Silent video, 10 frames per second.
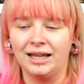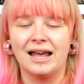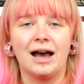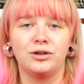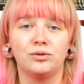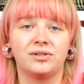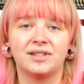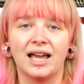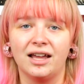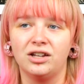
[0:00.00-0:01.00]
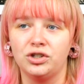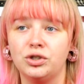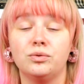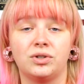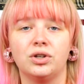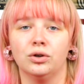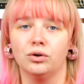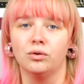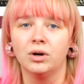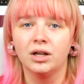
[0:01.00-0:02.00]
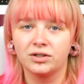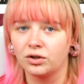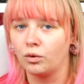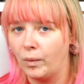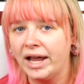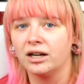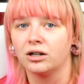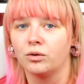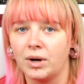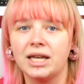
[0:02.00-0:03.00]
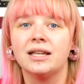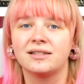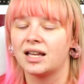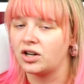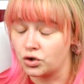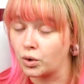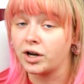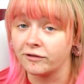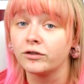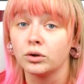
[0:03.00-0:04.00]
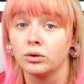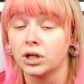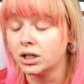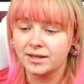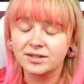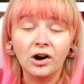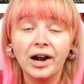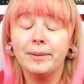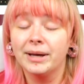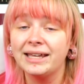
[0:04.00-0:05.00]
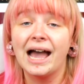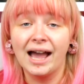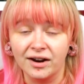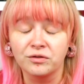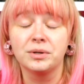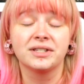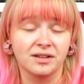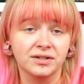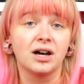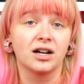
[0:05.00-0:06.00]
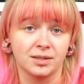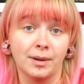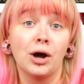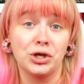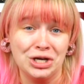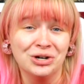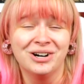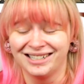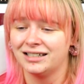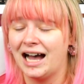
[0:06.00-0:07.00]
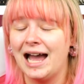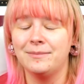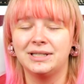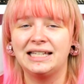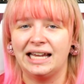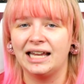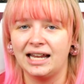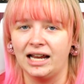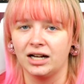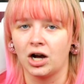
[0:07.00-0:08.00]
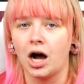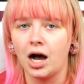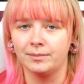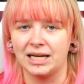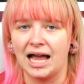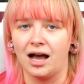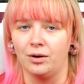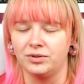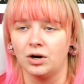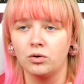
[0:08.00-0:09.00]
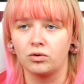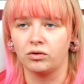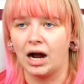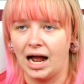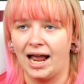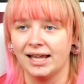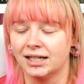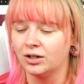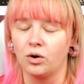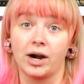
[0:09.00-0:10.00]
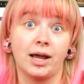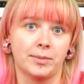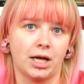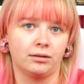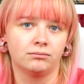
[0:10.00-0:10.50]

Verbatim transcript: and how you said you too to the waiter when he said enjoy your food. Sorry, but yeah, everyone still talks about you. I'm kidding, calm down, don't cry. Or am I?